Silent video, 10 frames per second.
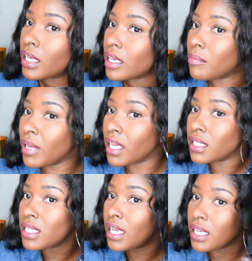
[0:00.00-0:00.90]
it
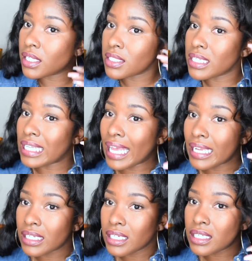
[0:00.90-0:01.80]
maintained its
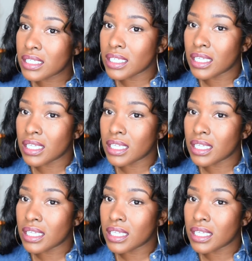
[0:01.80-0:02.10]
lightness.